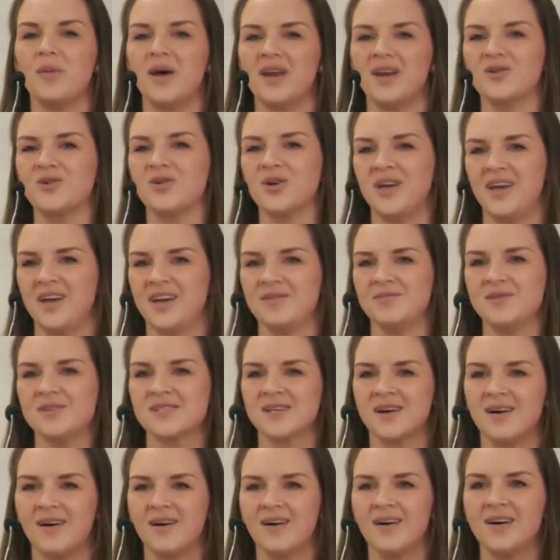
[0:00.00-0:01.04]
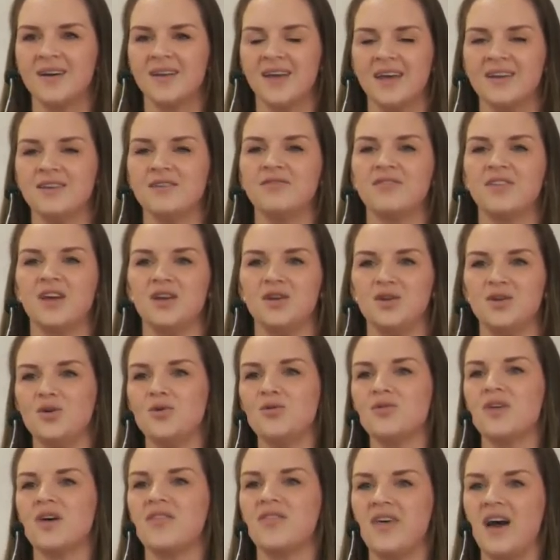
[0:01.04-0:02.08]
a medical cannabis card. And if they
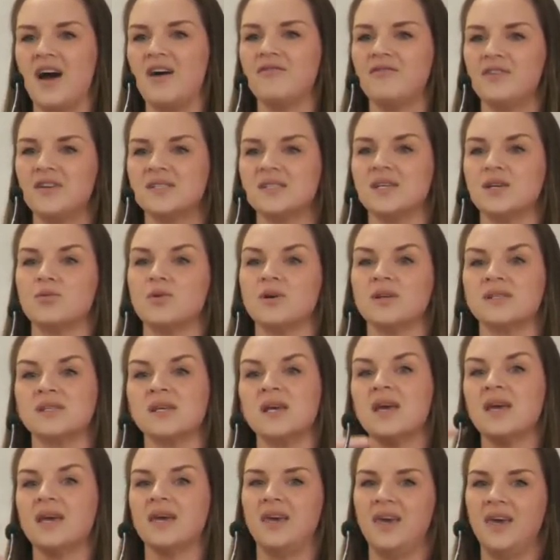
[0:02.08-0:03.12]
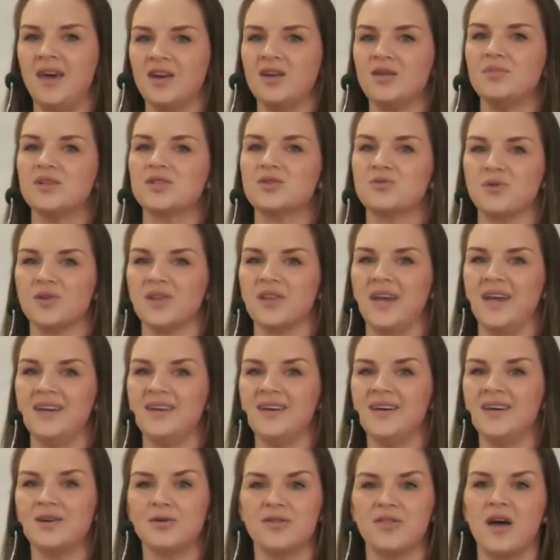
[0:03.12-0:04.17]
knew that visit was cannabis
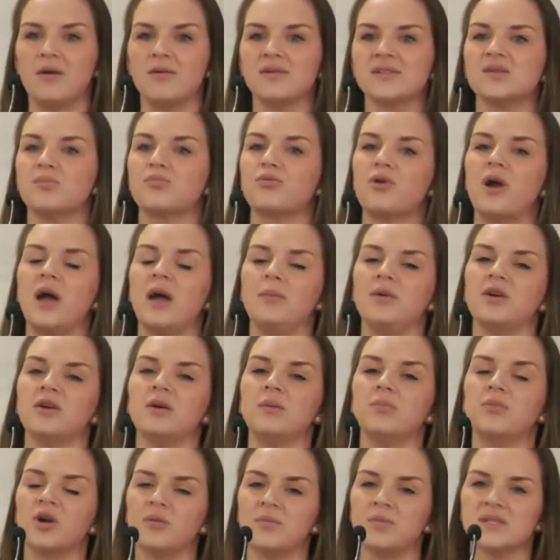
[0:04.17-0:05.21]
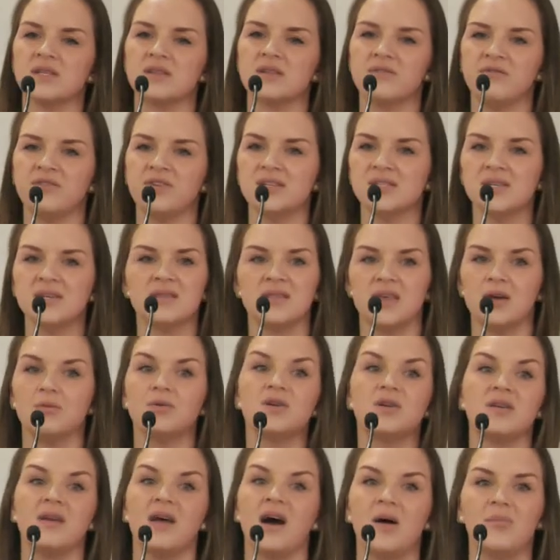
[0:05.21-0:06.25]
related or that was the primary purpose of the visit, they
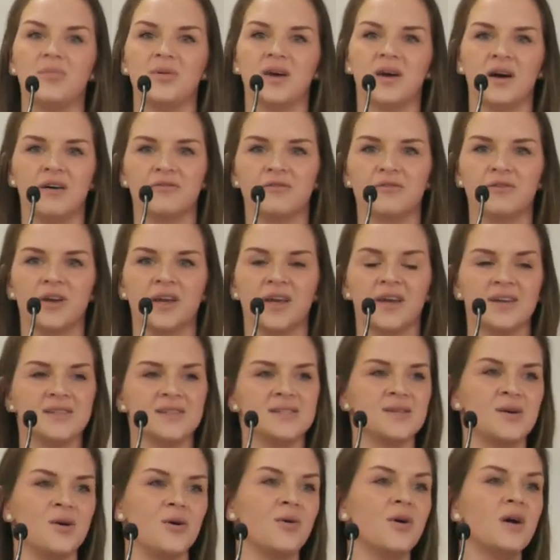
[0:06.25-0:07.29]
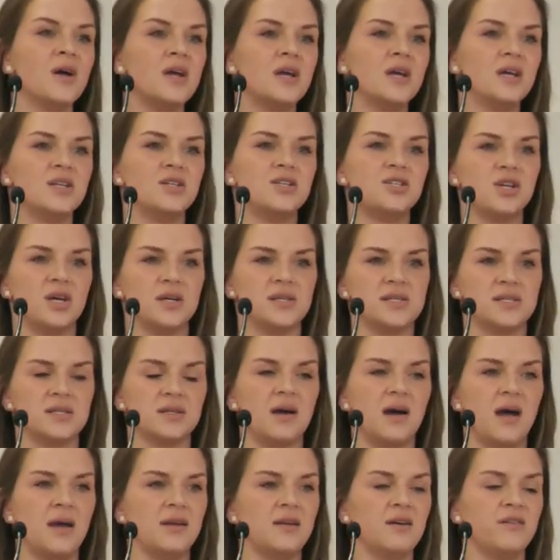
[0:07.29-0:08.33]
would not be covering it. So just to
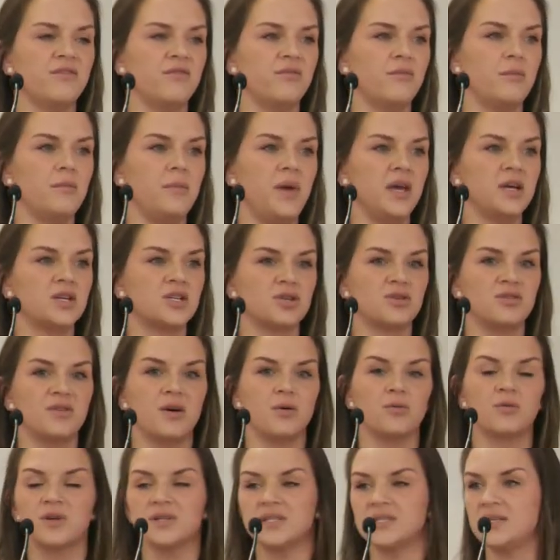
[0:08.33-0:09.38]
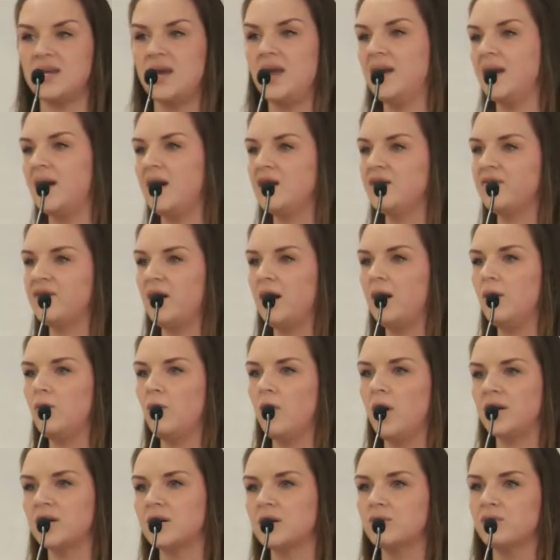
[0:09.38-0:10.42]
kind of make sure that we're staying out of hot
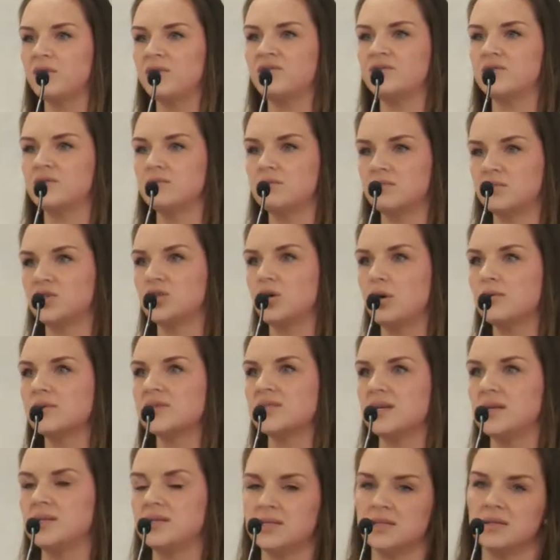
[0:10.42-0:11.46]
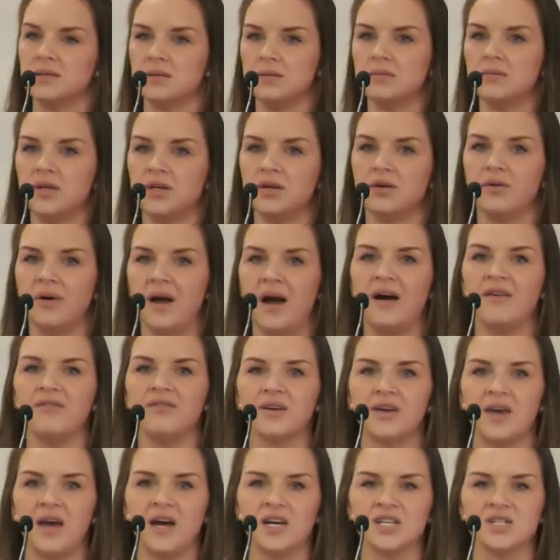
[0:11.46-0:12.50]
water, we've chosen to, you know, have a
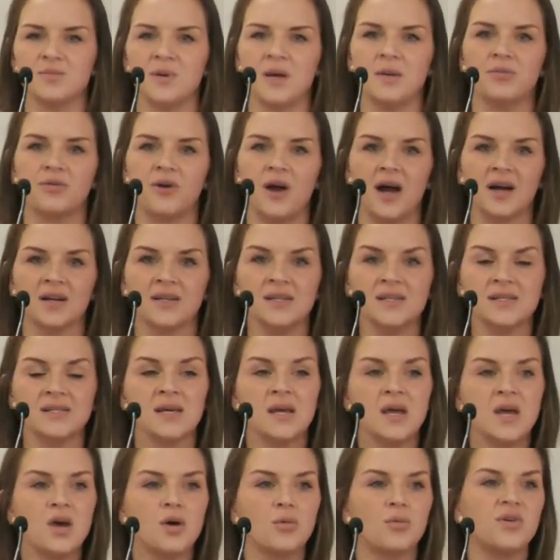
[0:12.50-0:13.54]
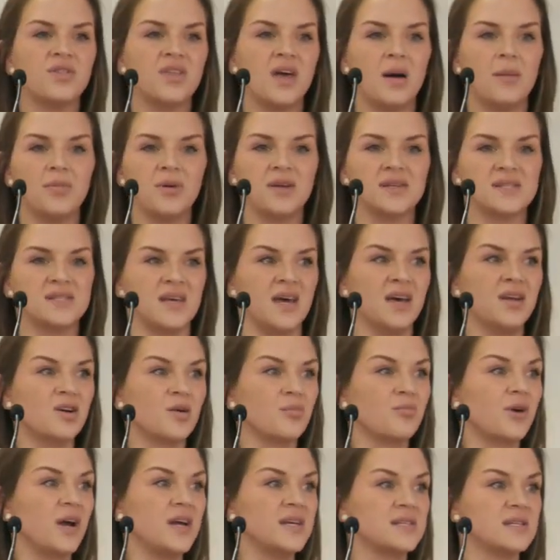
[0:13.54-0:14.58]
cash pay practice. With that being said, our
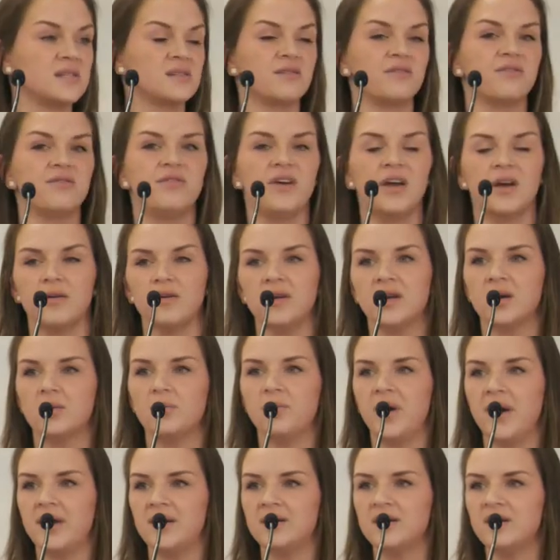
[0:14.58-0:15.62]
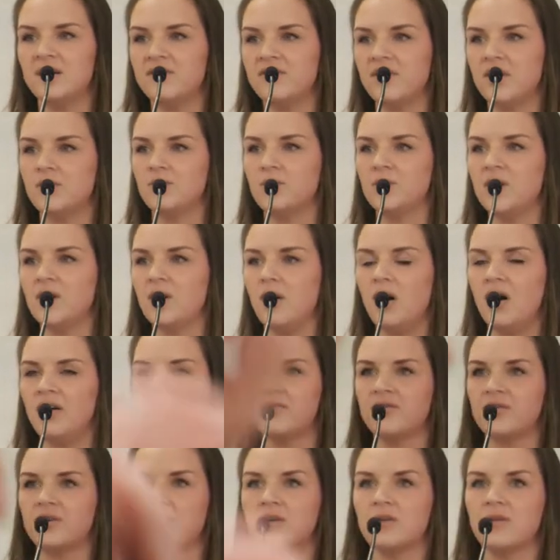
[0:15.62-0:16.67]
prices are very competitive, and we
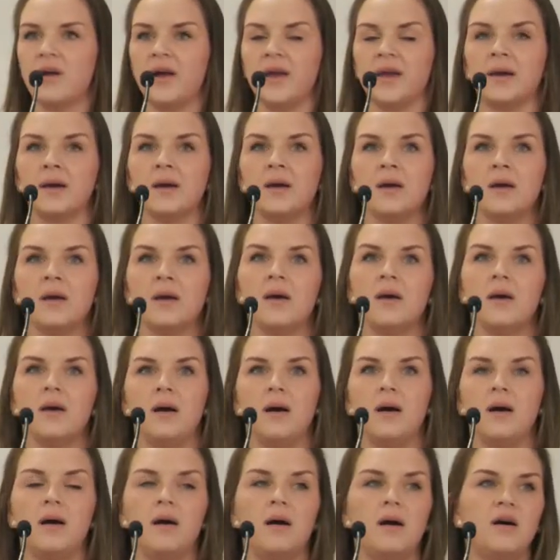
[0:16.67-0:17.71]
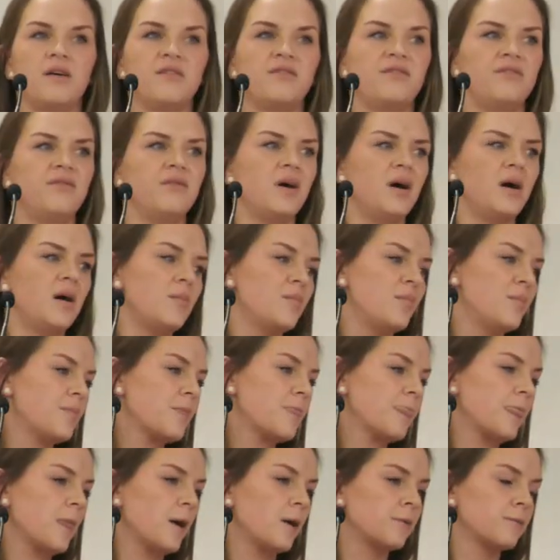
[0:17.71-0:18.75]
offer like a
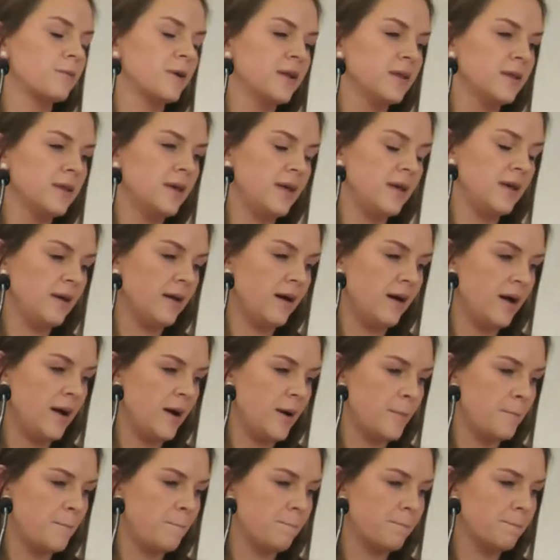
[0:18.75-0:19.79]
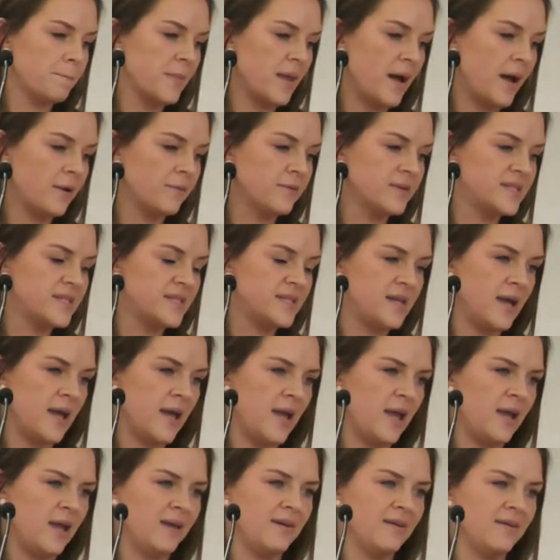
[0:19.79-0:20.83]
really, I would
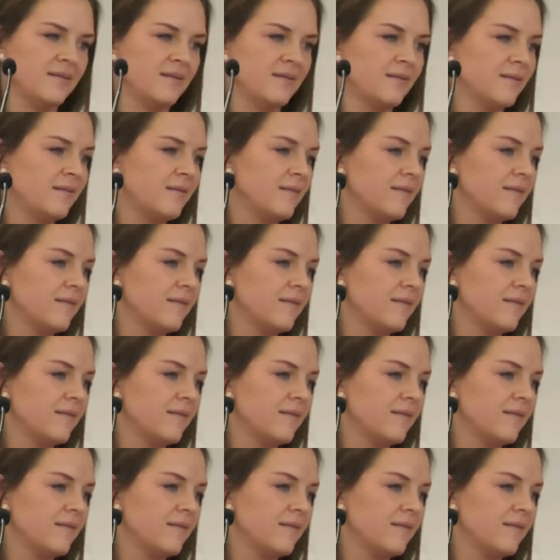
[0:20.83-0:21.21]
say,